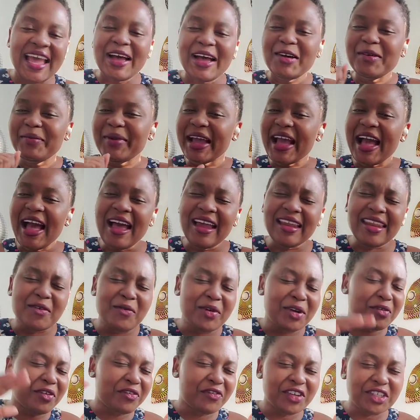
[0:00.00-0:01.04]
Oh my God. I want
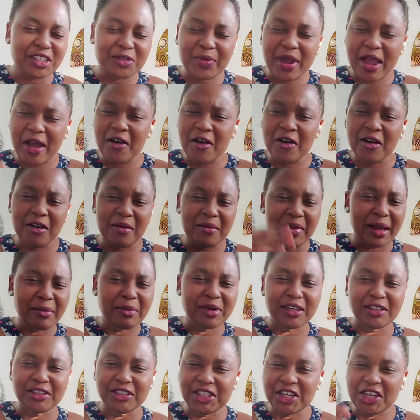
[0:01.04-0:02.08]
to refresh my home. I
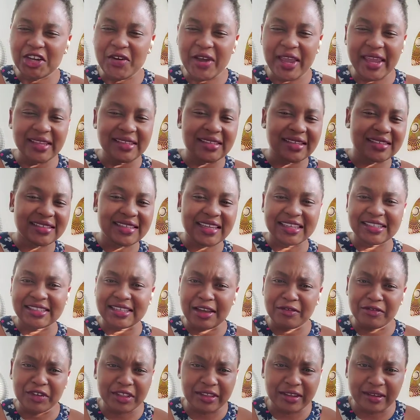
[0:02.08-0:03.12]
want to do it. Takes
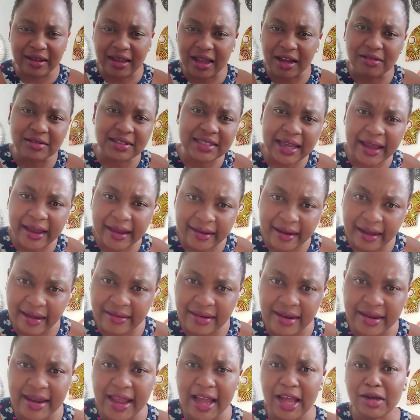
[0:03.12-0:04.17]
everything outside, and
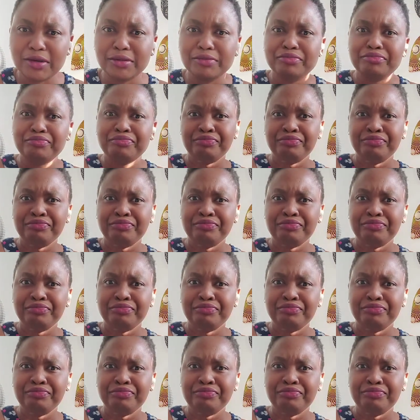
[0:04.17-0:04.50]
then now